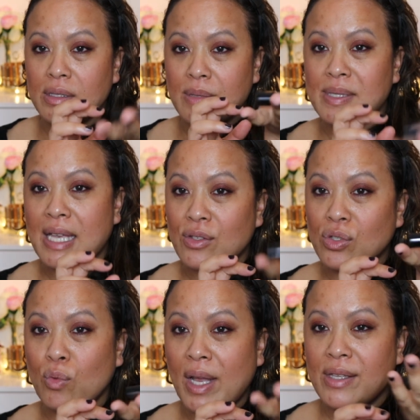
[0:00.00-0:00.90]

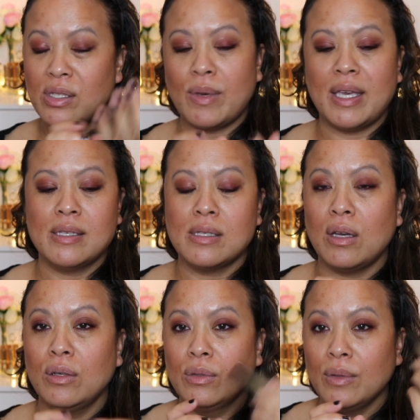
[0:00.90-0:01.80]
substantial weight to it
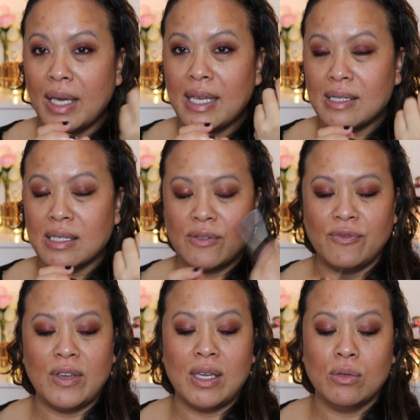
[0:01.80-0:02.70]
so it does
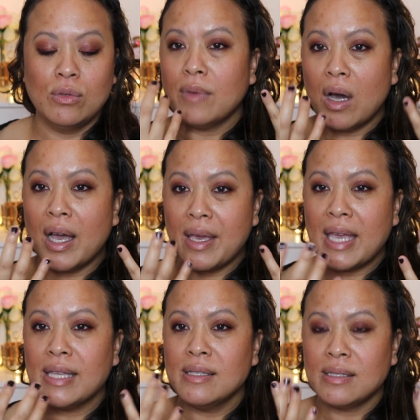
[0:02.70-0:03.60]
feel
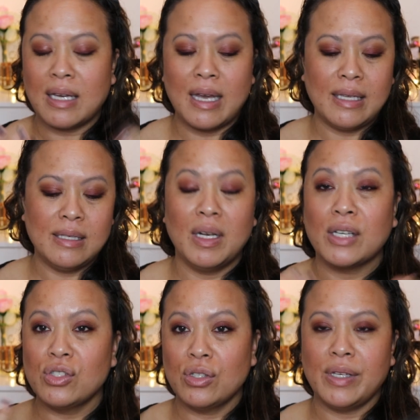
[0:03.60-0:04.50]
high-end and
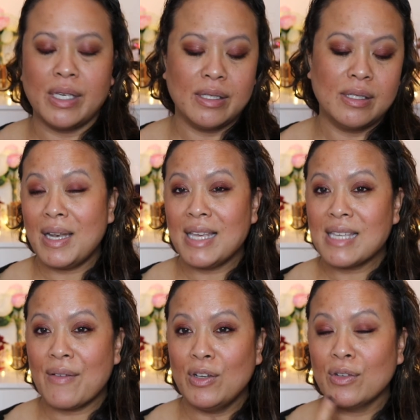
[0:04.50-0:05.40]
luxurious. Let's
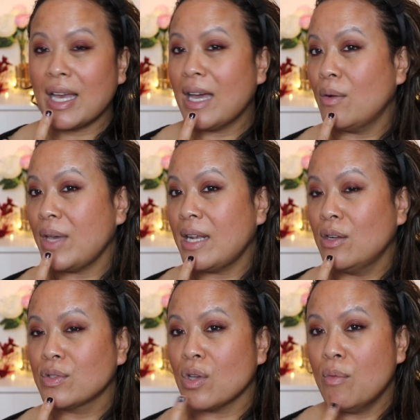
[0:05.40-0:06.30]
have a look how it
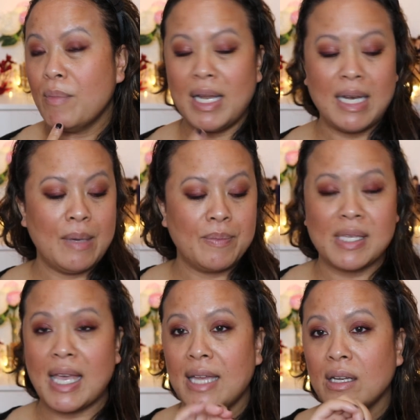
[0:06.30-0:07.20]
looks on my
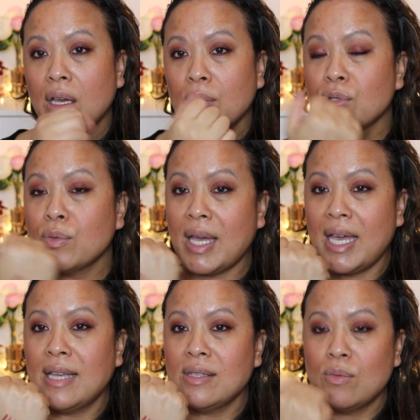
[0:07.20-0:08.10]
lips and I will do a
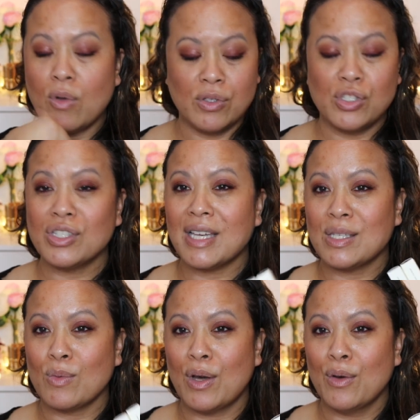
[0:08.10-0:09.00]
hand swatch
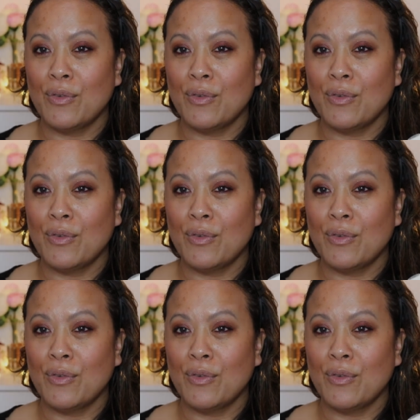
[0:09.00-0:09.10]
as well